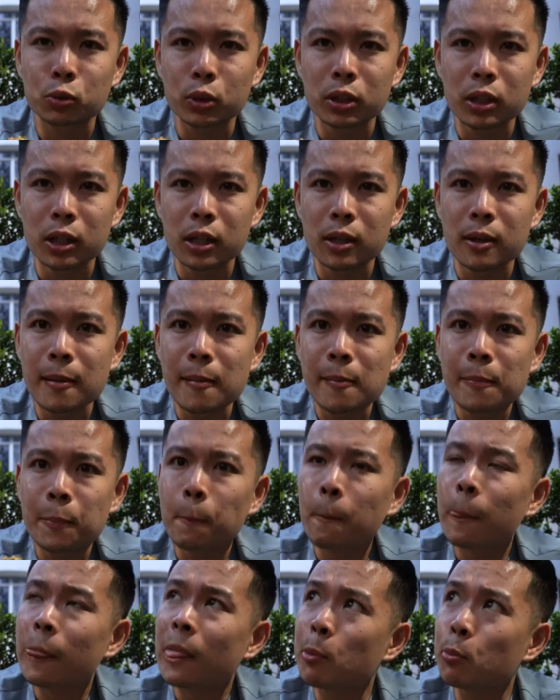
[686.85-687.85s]
We're in a
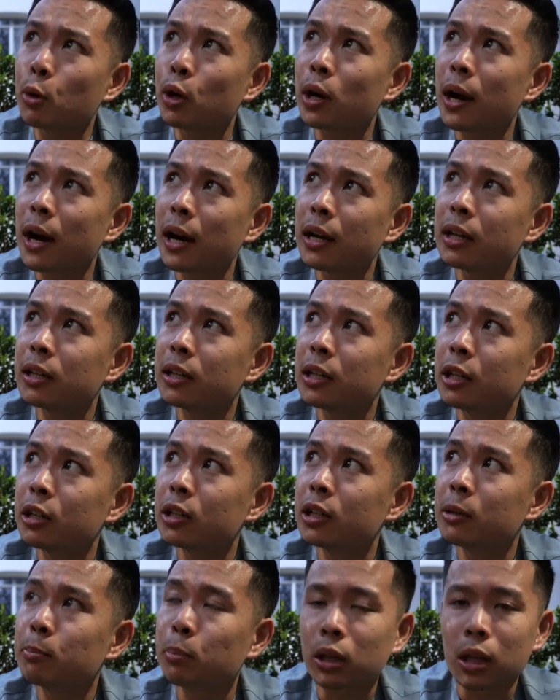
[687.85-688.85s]
more high-end
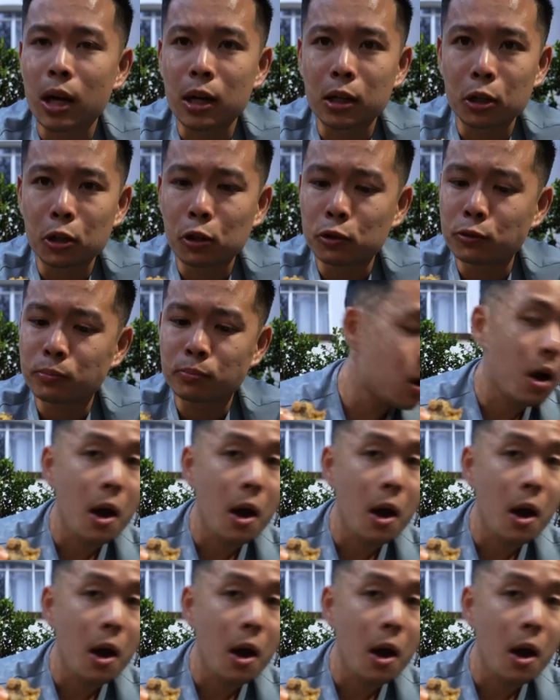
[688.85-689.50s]
area in Polanco.